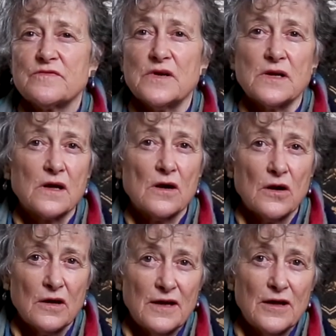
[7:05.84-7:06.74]
Frida
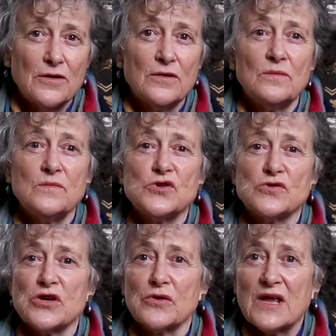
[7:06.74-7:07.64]
Kahlo,
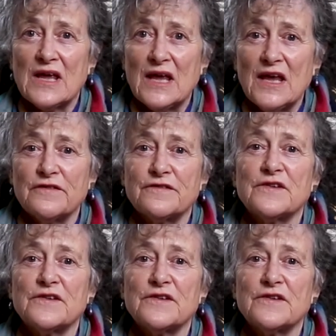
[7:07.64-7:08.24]
George O'Keeffe,